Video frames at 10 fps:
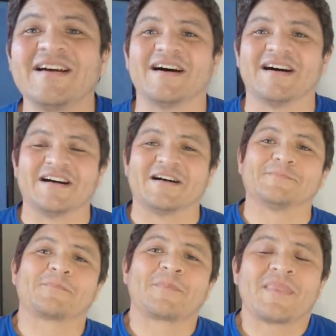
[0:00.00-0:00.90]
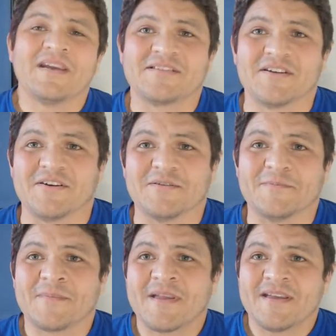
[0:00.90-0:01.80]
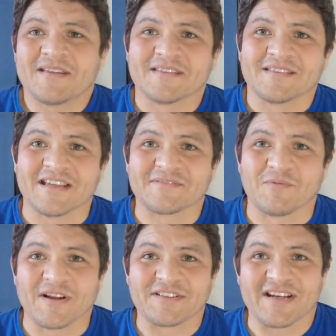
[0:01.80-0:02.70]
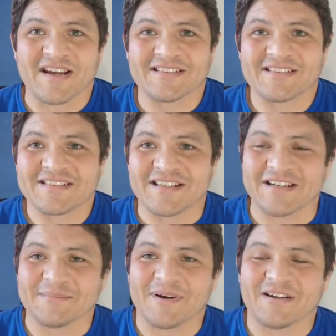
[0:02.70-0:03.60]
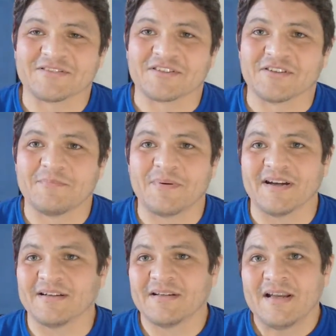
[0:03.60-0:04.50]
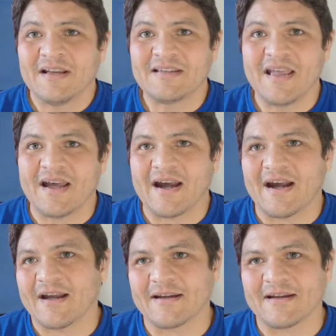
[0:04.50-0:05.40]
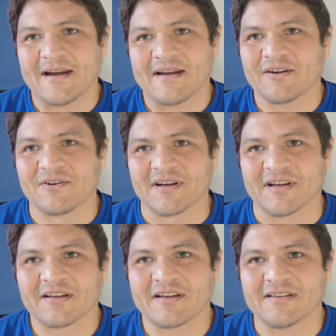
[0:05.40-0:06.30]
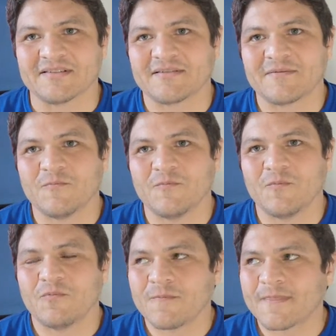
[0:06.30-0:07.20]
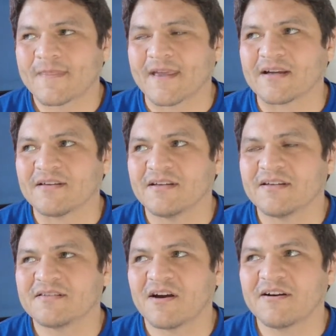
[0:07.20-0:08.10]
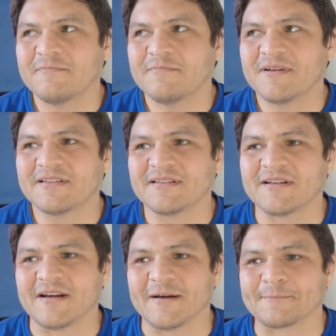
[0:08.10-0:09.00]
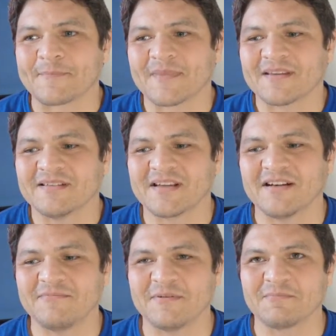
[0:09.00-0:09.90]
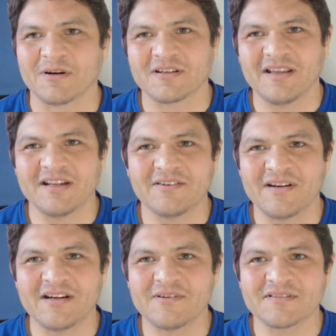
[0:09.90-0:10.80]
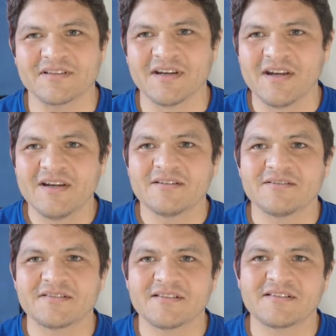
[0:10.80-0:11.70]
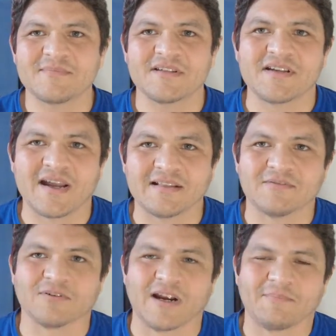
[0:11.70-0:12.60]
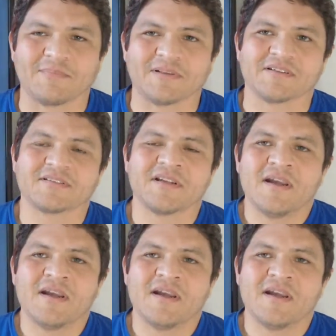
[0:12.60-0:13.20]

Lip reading: Um, so thanks for watching, guys. Also, but yeah, I agree because like it's already been it's kind of been percolating right now where it's like you'll see some of these high level grapplers